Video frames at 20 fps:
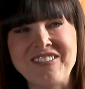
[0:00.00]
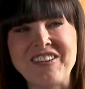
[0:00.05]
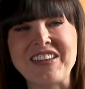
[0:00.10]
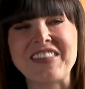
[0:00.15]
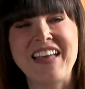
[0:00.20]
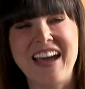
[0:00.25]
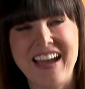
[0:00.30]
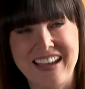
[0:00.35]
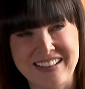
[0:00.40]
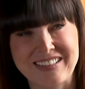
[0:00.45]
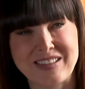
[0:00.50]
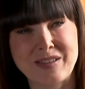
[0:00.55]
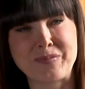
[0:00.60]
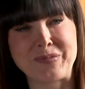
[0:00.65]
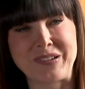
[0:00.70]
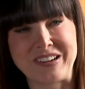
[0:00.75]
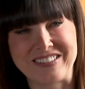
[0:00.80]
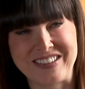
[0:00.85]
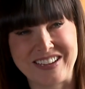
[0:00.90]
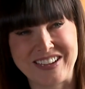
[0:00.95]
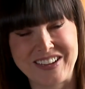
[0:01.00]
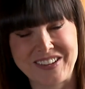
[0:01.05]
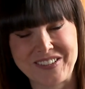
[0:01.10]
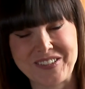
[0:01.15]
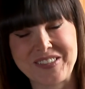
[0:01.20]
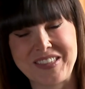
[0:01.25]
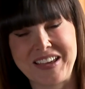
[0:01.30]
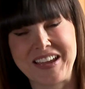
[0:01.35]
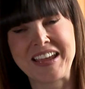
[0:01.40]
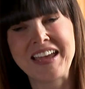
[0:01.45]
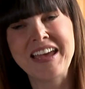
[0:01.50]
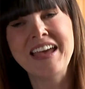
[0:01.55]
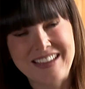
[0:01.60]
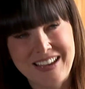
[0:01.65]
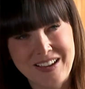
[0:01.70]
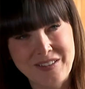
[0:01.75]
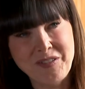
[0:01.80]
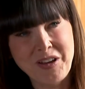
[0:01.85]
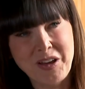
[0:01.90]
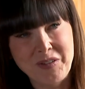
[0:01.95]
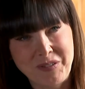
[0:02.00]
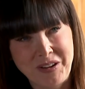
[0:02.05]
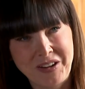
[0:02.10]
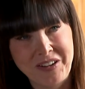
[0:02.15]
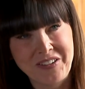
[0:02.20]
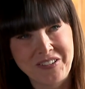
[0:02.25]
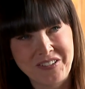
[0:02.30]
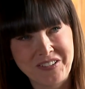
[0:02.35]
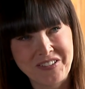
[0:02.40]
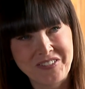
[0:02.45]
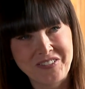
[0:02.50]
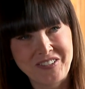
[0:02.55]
I mean, that is a pretty cool thing. Tell me about